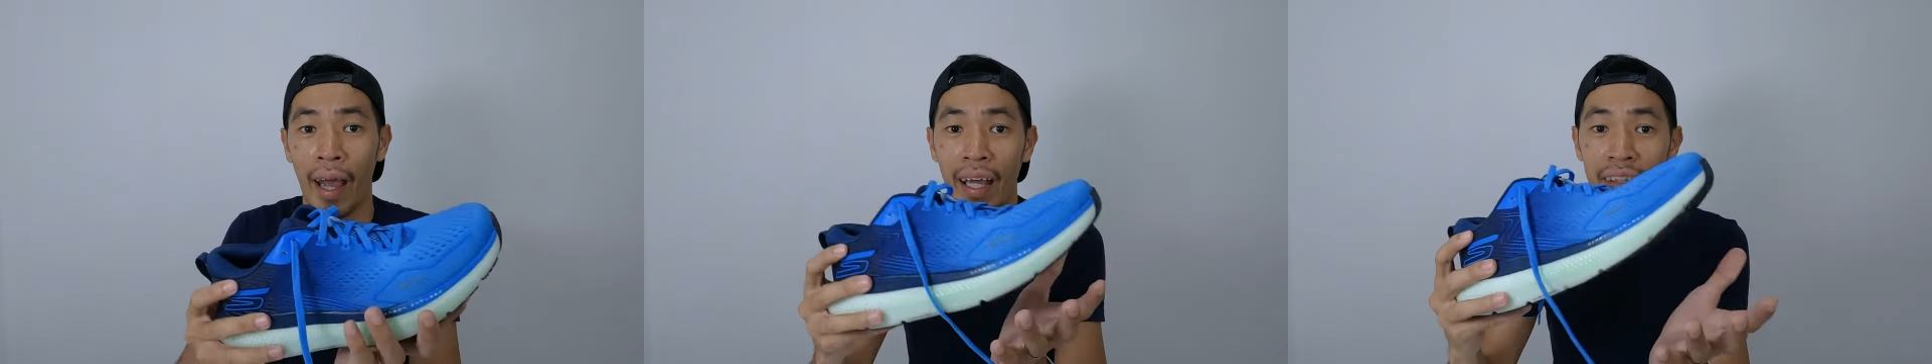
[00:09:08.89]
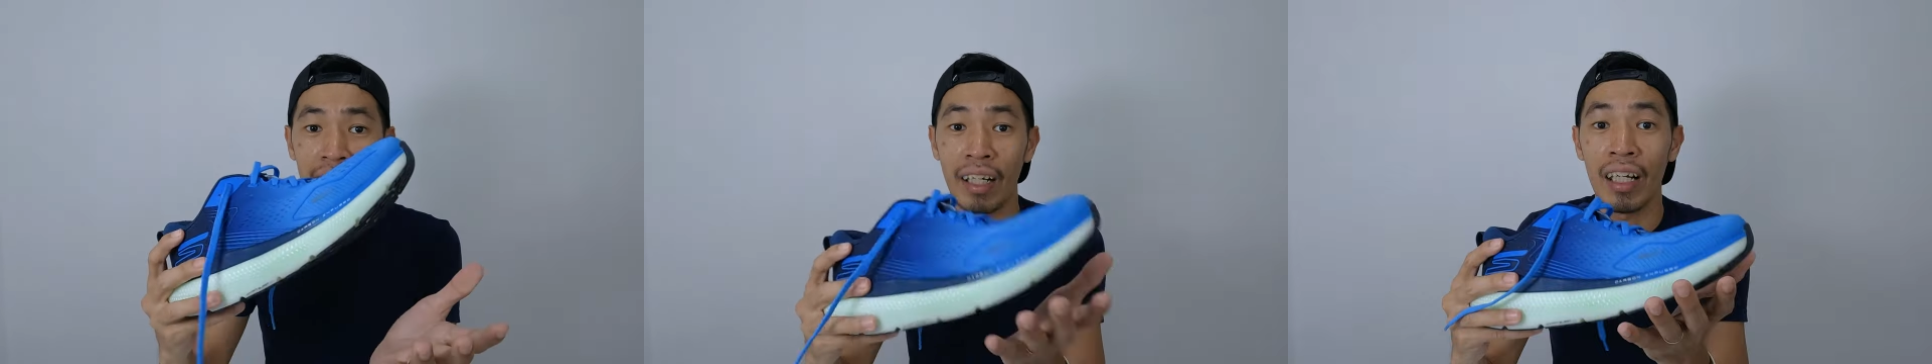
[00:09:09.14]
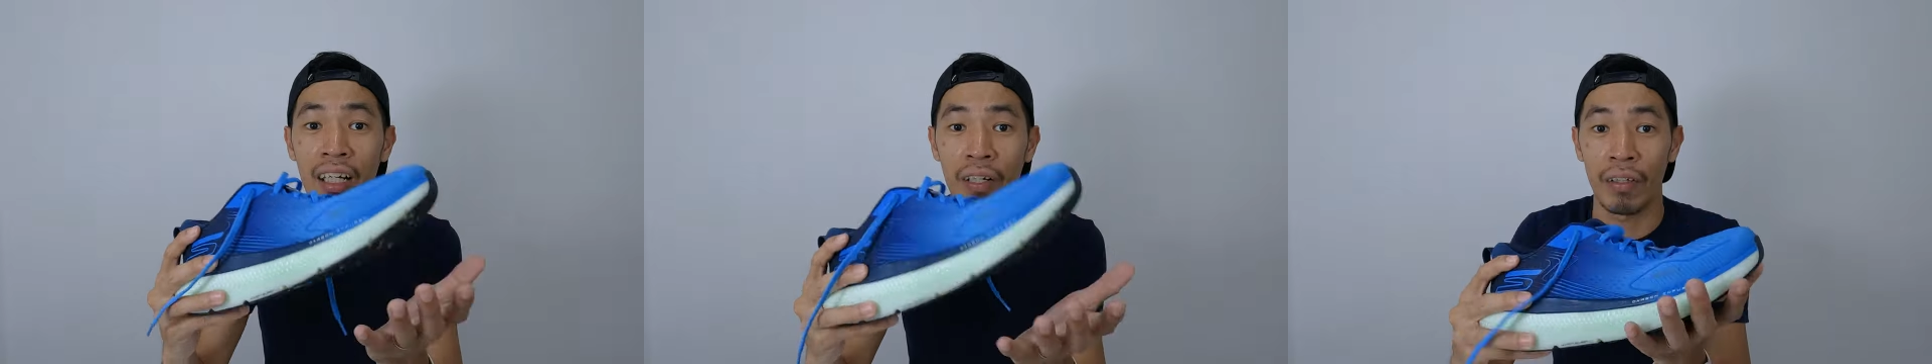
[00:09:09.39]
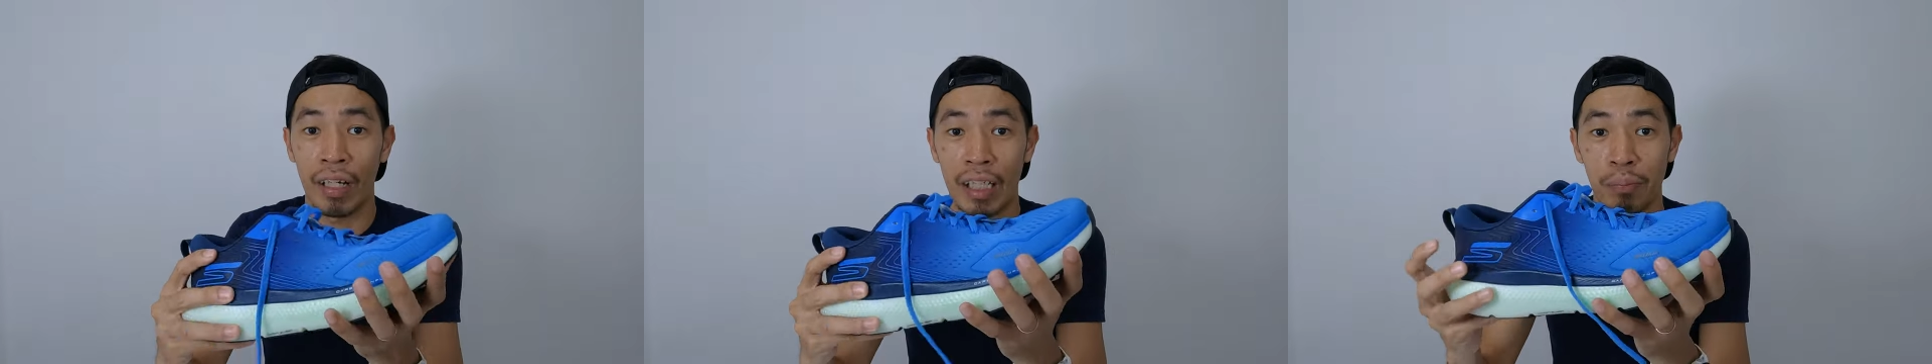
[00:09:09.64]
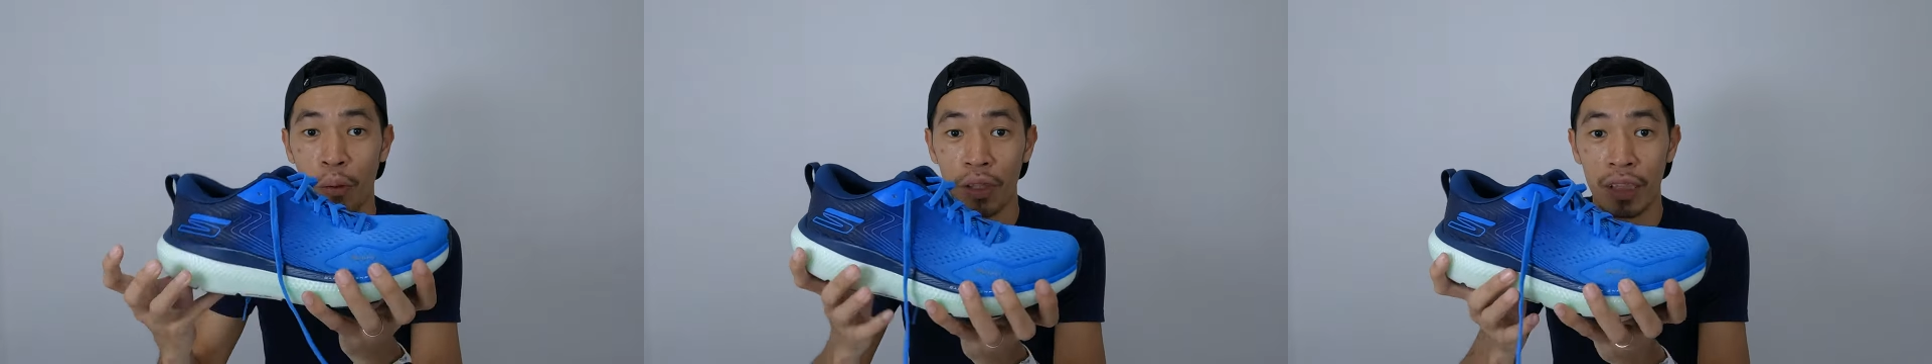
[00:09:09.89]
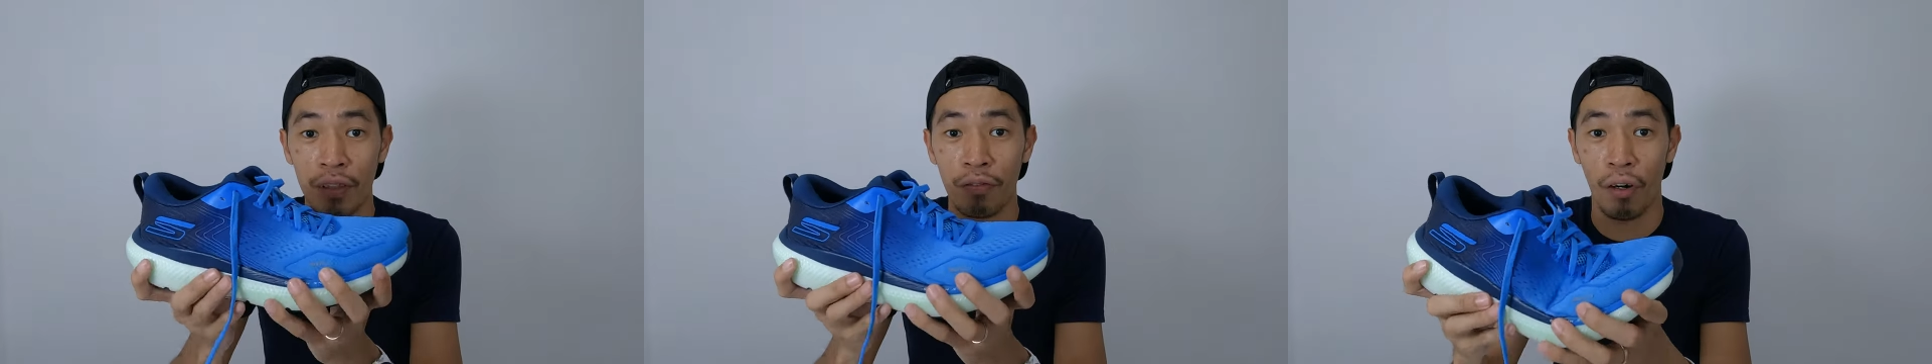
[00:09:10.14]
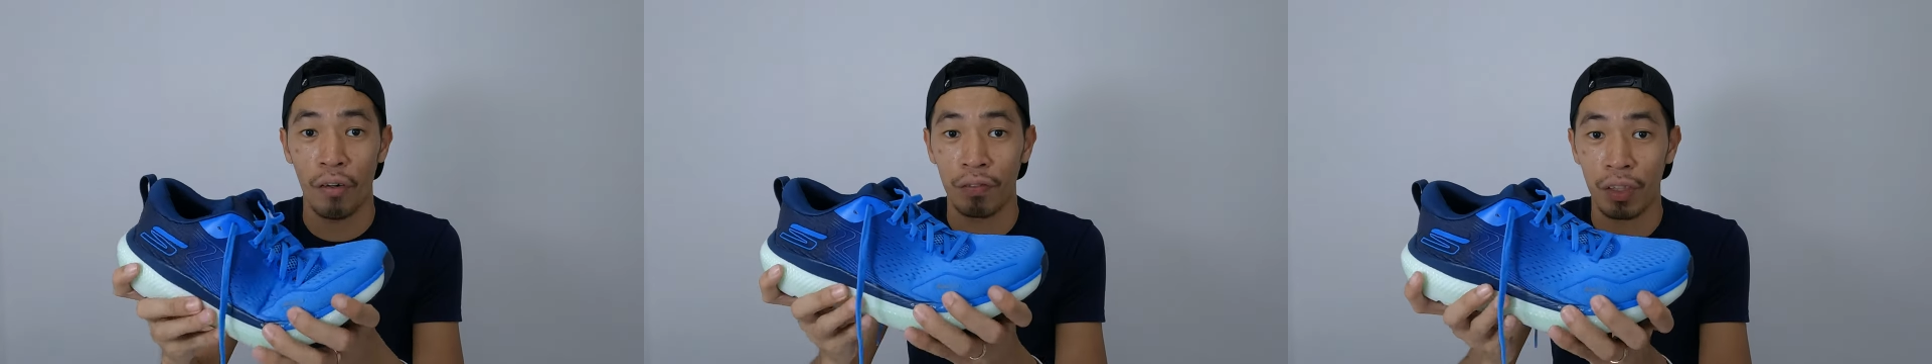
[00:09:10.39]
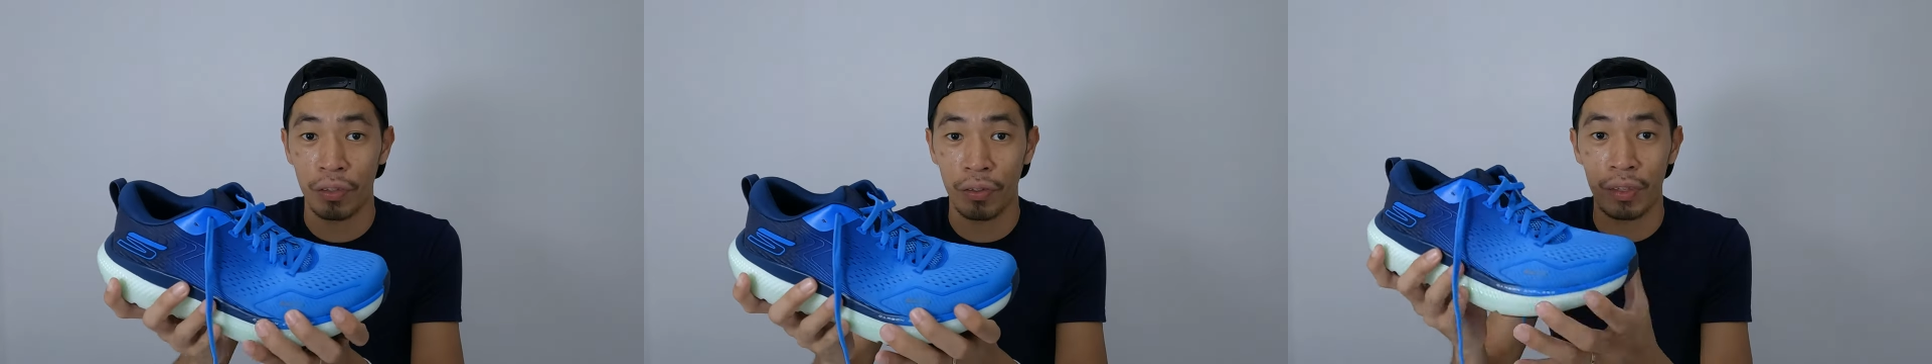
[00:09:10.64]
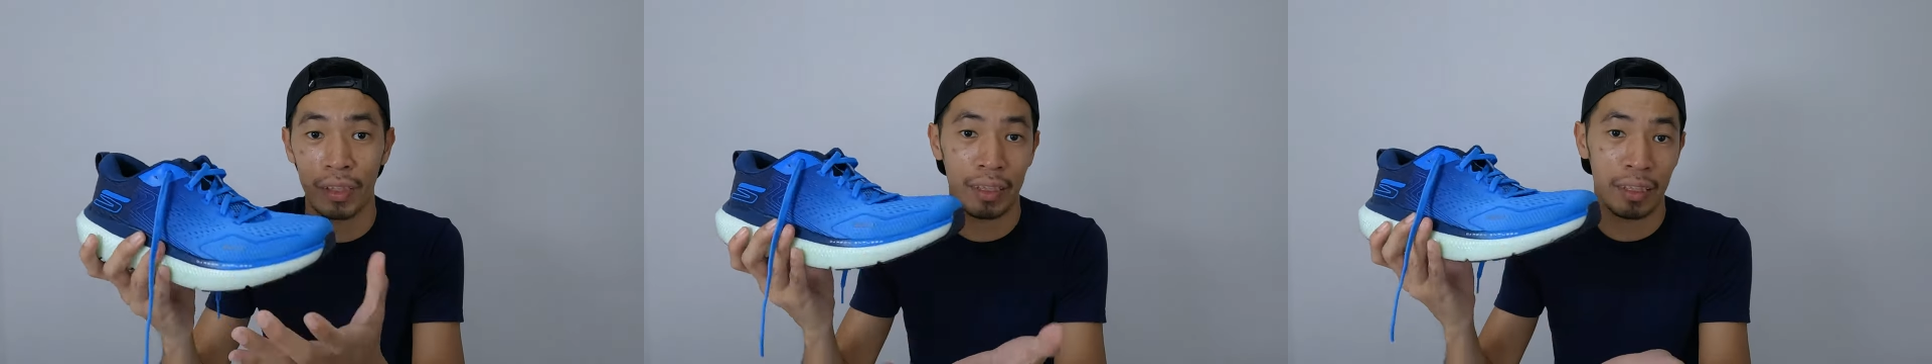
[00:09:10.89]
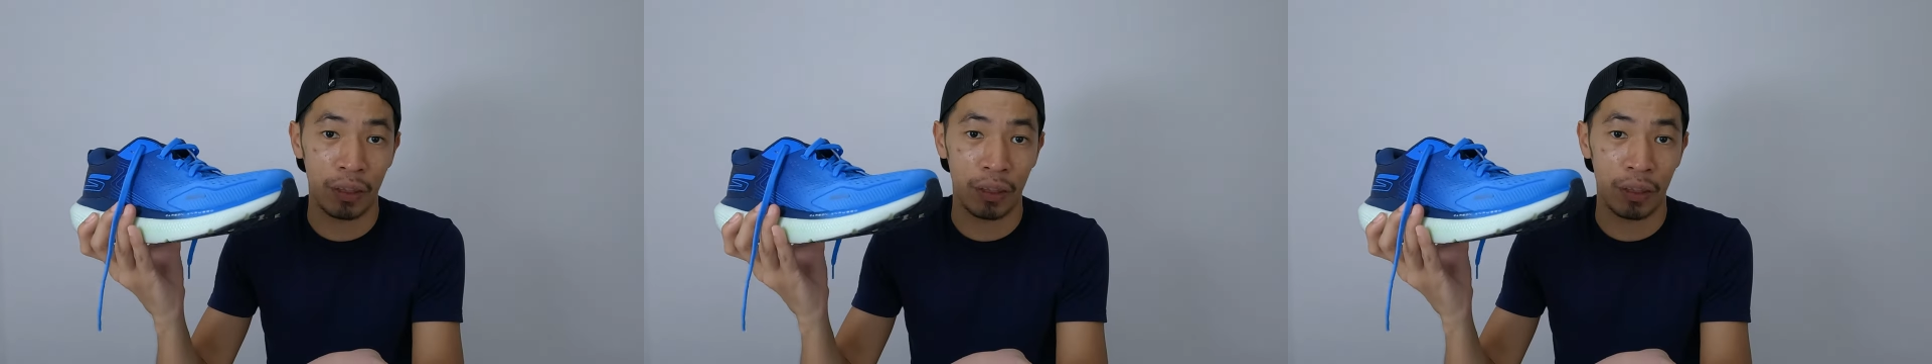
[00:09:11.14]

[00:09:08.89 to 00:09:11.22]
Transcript: and the responsive of the shoes,